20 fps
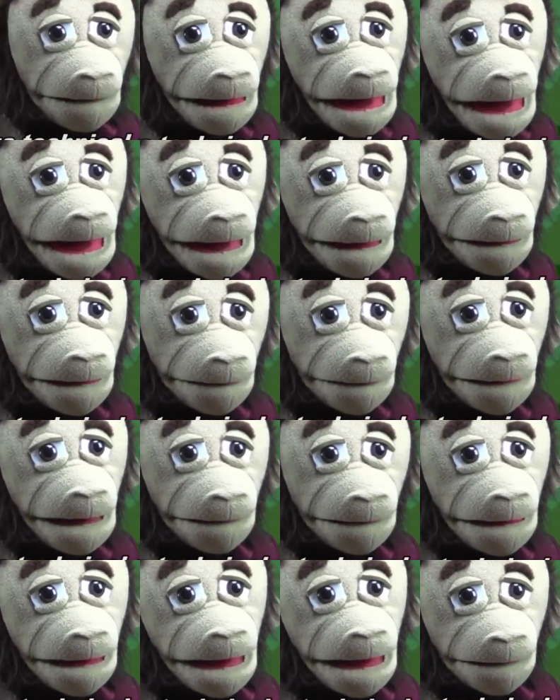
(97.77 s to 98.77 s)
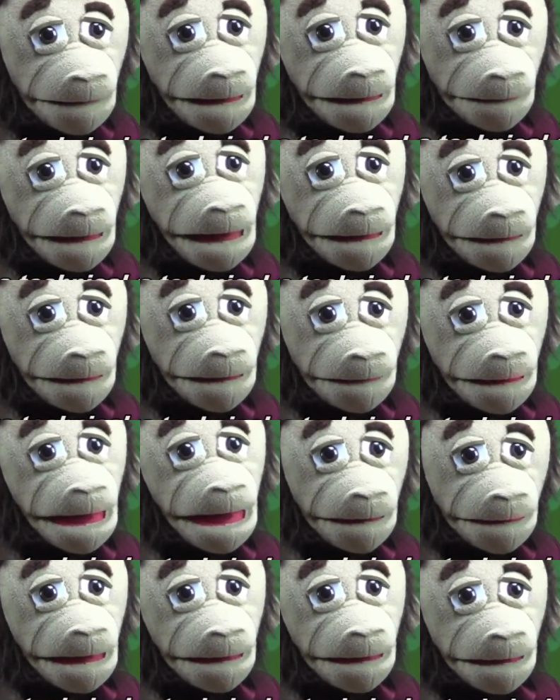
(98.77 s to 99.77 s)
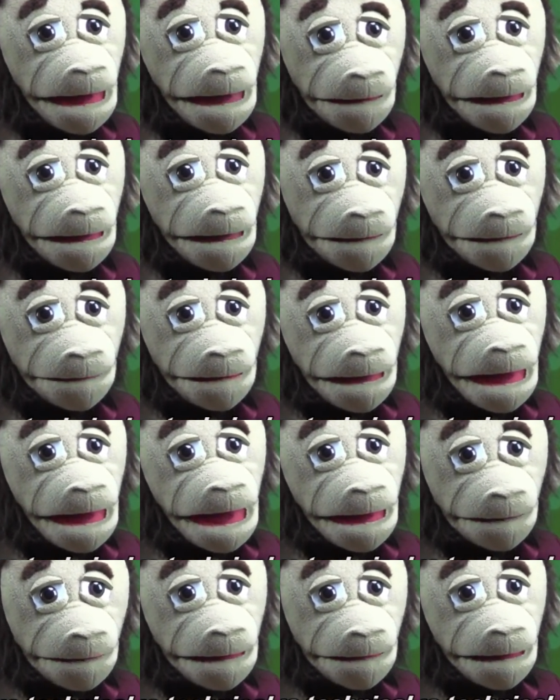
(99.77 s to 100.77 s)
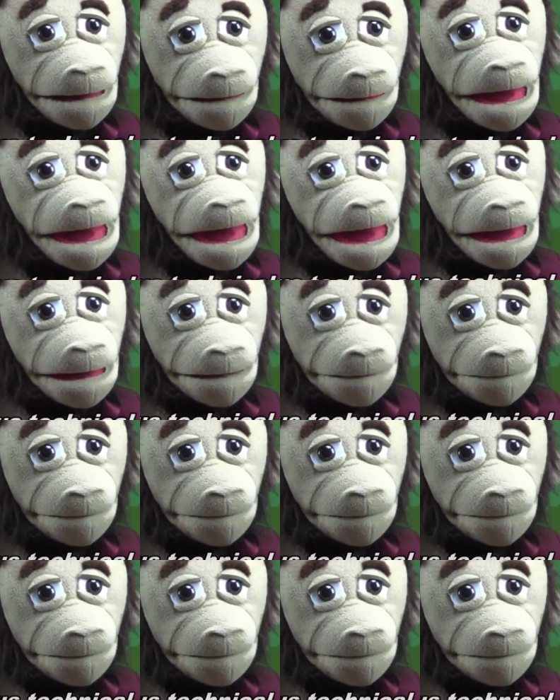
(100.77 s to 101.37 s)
Well, I know it's not a Boeing Dreamliner, anyway.